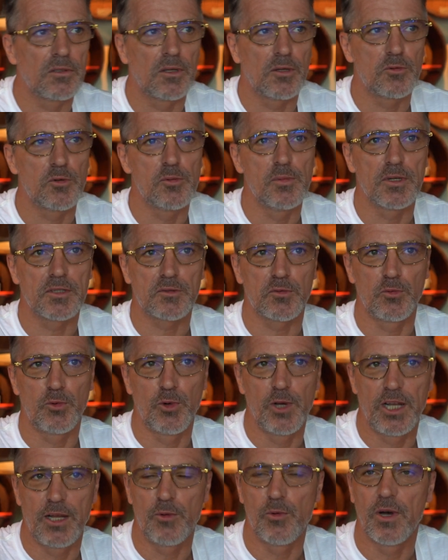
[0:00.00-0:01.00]
Aruba is
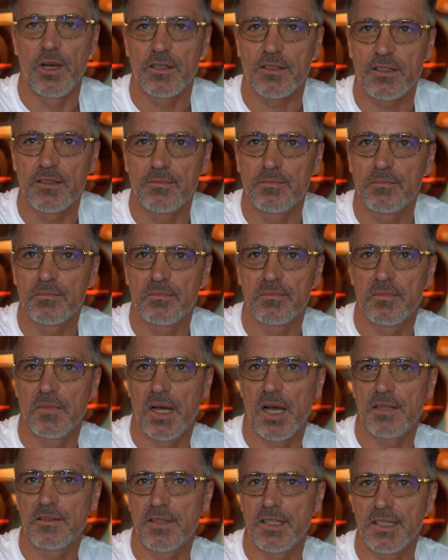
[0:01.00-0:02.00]
really welcome.
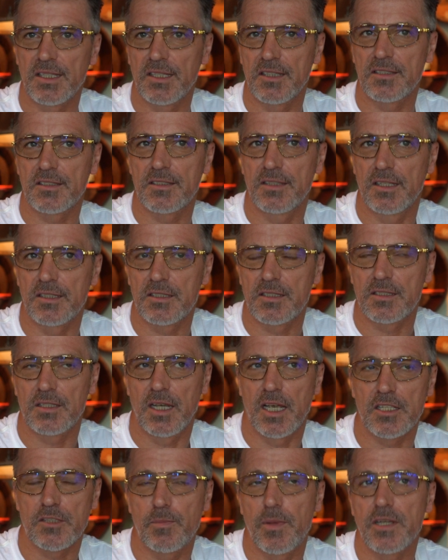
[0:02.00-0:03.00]
I think it's
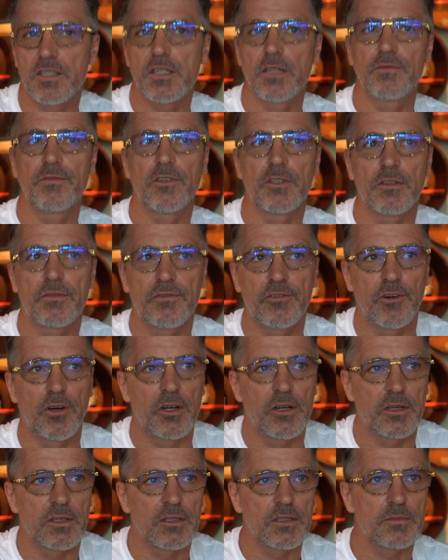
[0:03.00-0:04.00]
especially for the
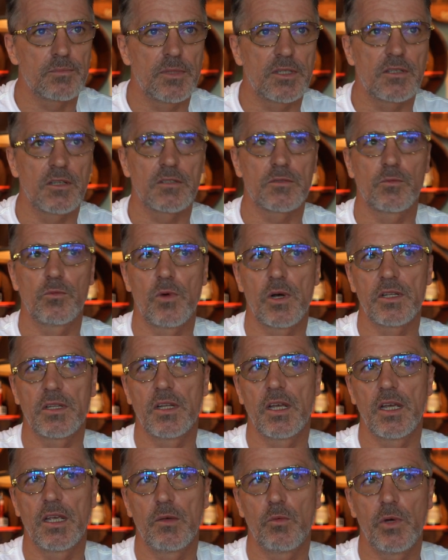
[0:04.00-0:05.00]
foreigners, because one
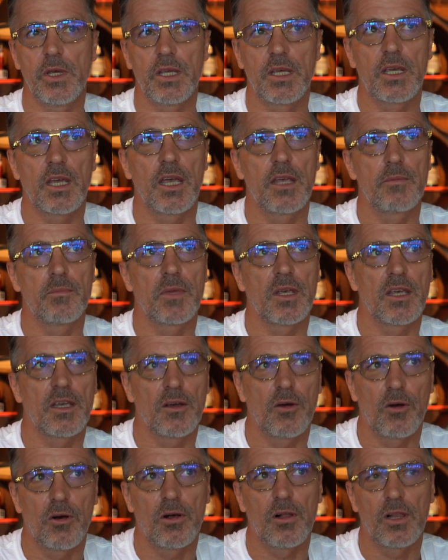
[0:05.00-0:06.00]
day we came
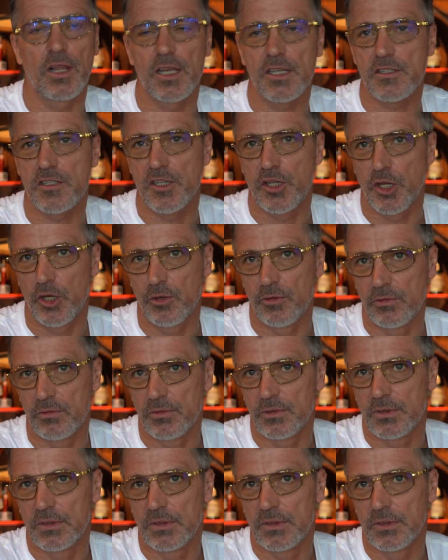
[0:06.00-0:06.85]
here all as new.